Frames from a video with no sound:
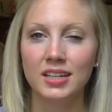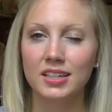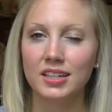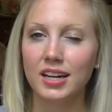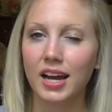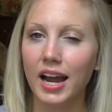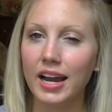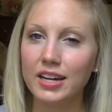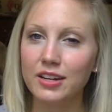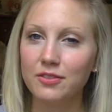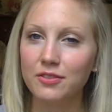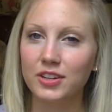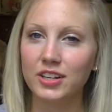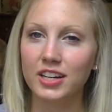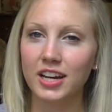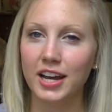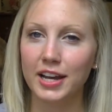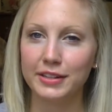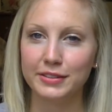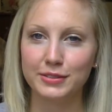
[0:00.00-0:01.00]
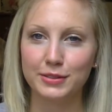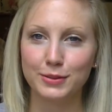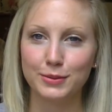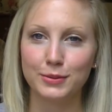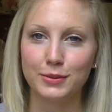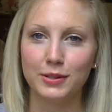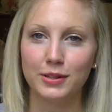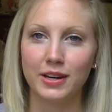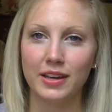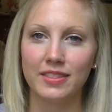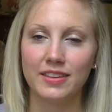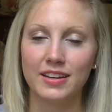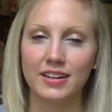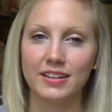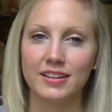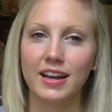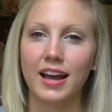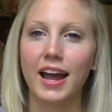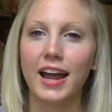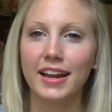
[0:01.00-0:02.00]
kind of in high school, and
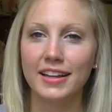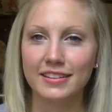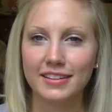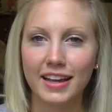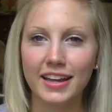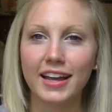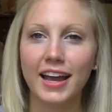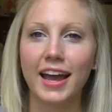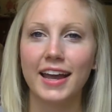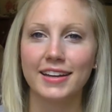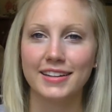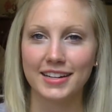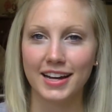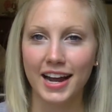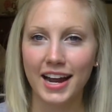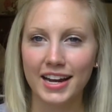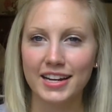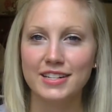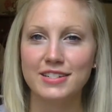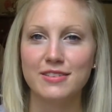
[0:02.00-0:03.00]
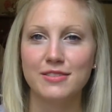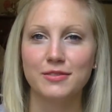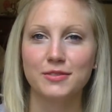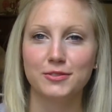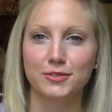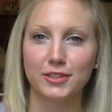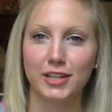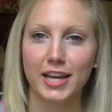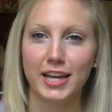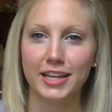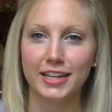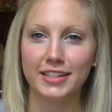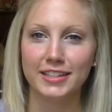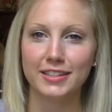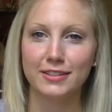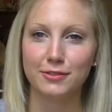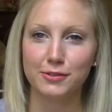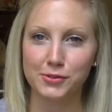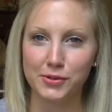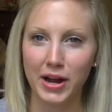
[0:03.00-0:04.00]
then I kind of like
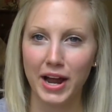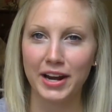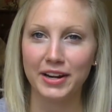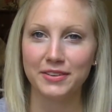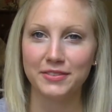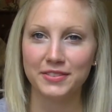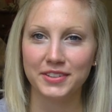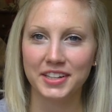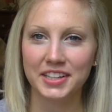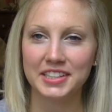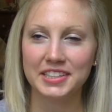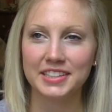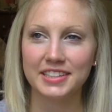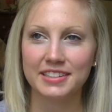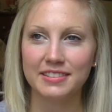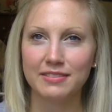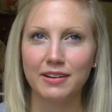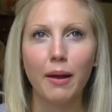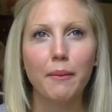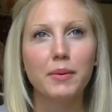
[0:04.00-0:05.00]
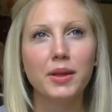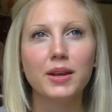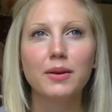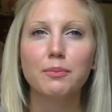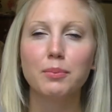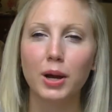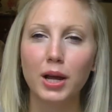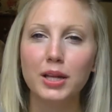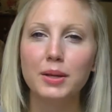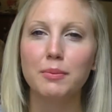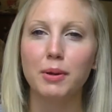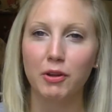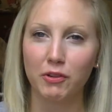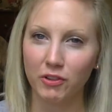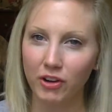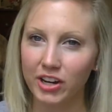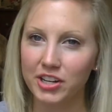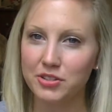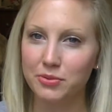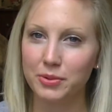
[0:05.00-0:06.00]
grew out of it. I mean, probably my
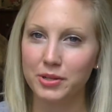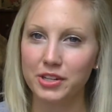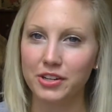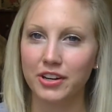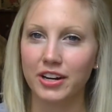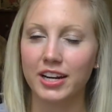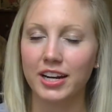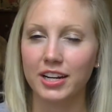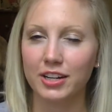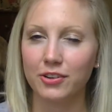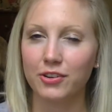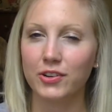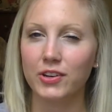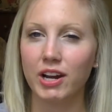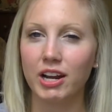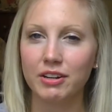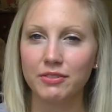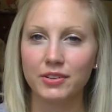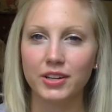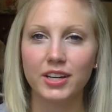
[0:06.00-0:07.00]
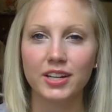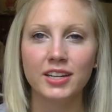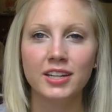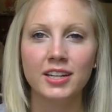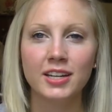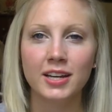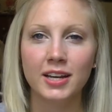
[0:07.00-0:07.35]
freshman year I kind of grew out of it.